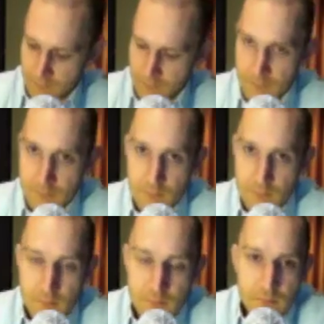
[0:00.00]

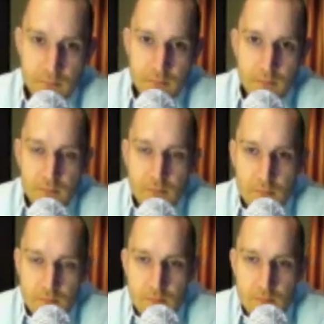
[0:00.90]

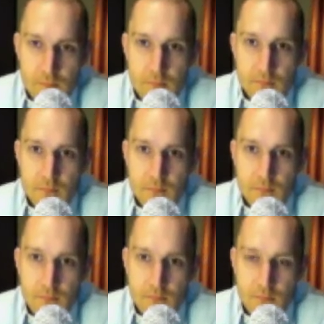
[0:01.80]

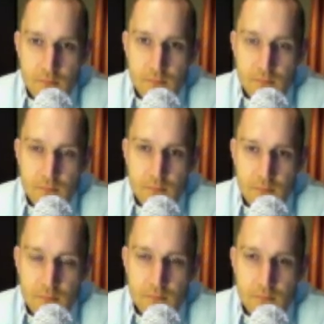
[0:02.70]

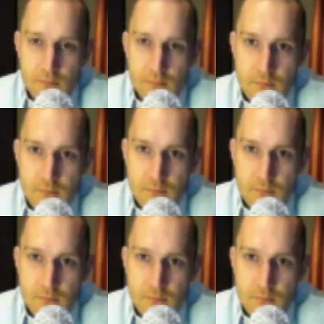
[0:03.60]
The person shown says nothing.